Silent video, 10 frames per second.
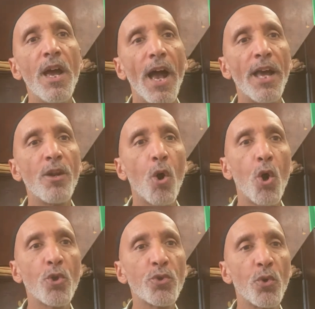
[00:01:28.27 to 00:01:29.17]
And
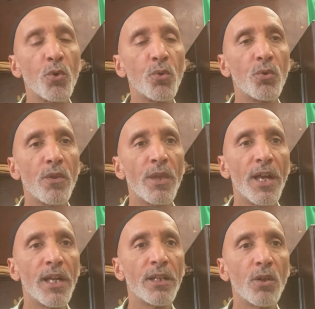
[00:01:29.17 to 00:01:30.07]
also
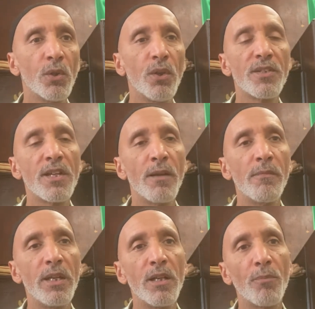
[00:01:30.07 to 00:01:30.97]
that Allah is not
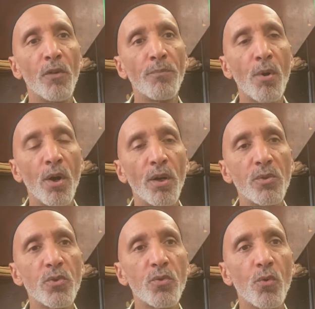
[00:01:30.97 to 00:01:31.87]
made up of
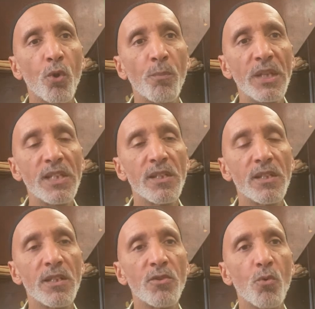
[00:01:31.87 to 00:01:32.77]
parts or
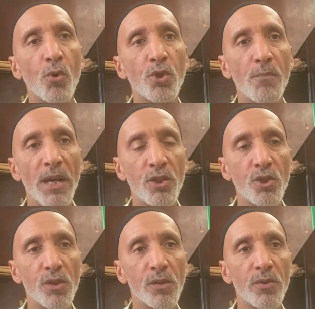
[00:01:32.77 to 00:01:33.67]
pieces or
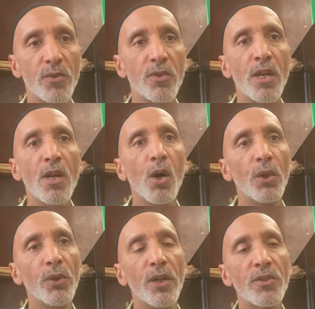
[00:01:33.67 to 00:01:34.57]
dimensions.
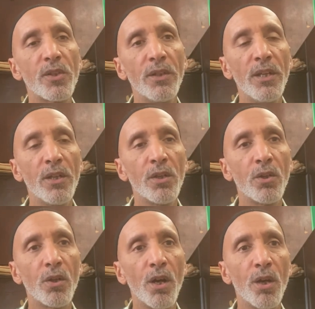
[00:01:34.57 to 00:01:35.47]
Allah is
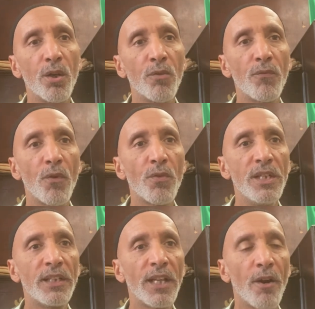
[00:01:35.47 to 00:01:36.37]
clear of
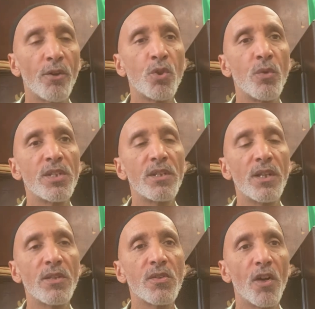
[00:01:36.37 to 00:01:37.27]
the
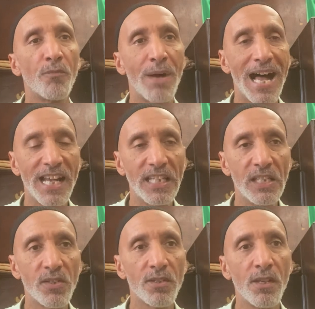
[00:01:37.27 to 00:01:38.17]
characteristics of
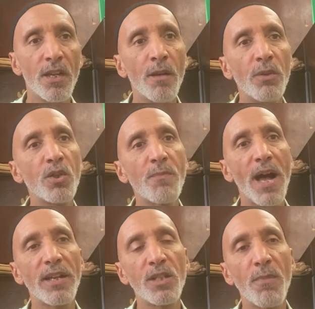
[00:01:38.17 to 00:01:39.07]
bodies, because
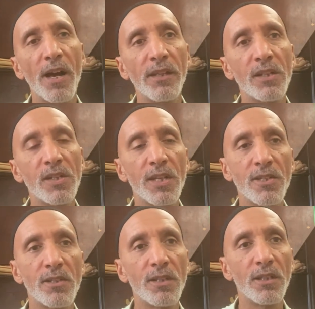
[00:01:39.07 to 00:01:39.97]
bodies by
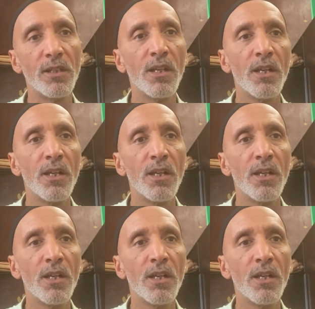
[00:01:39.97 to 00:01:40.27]
necessity,